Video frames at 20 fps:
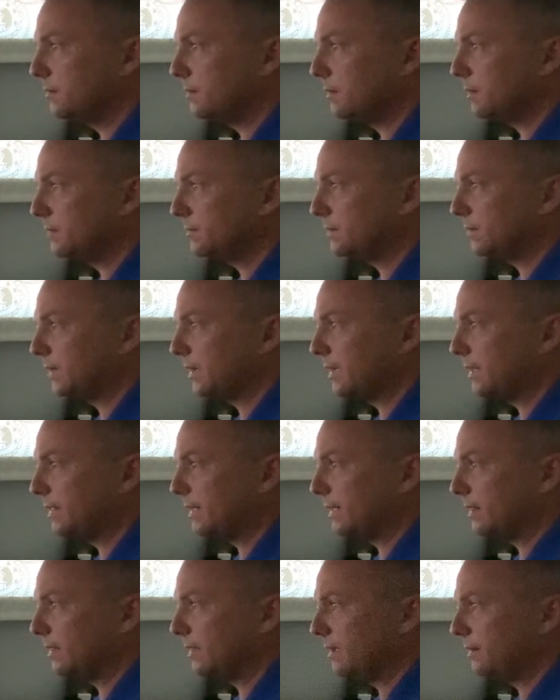I've still got
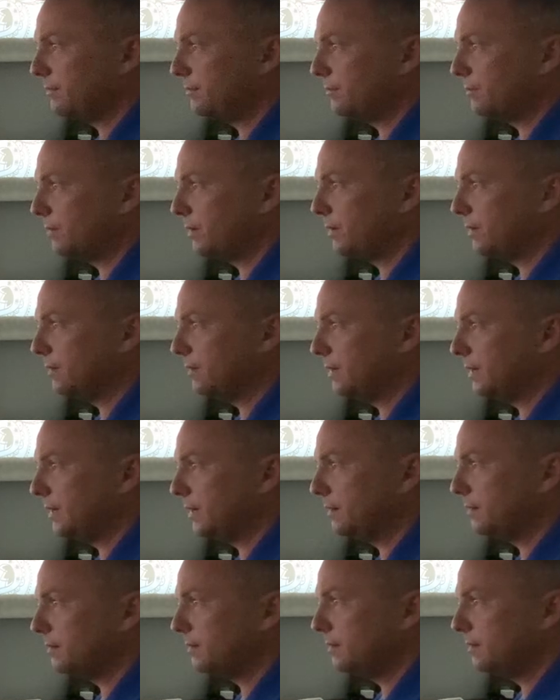that left rudder
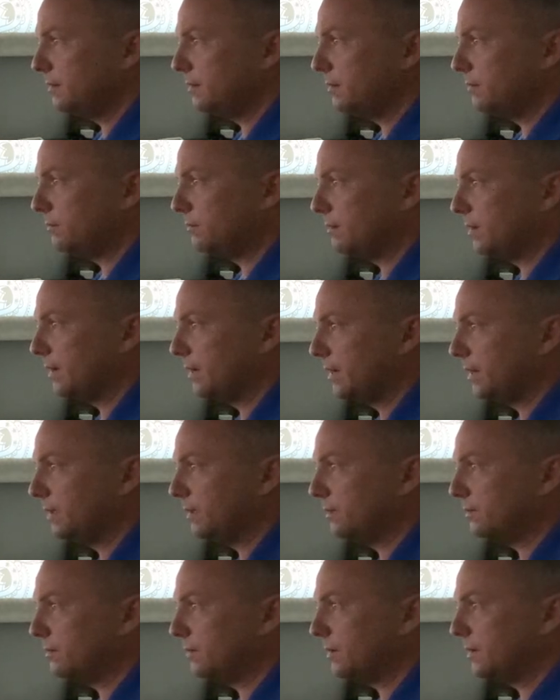in, right
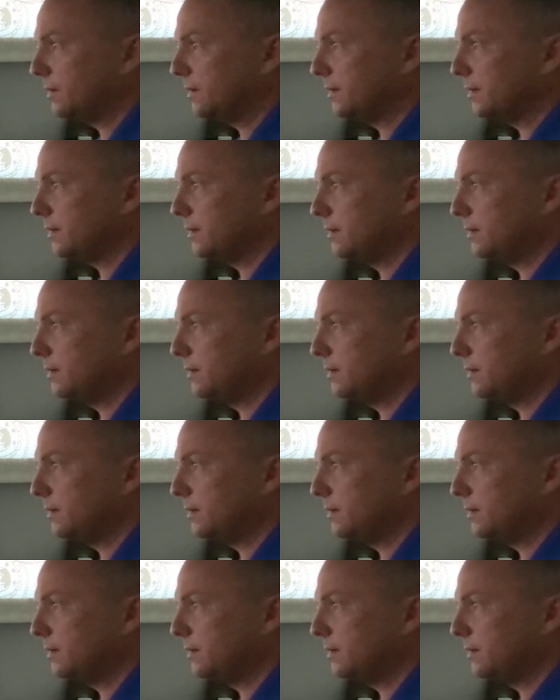aileron.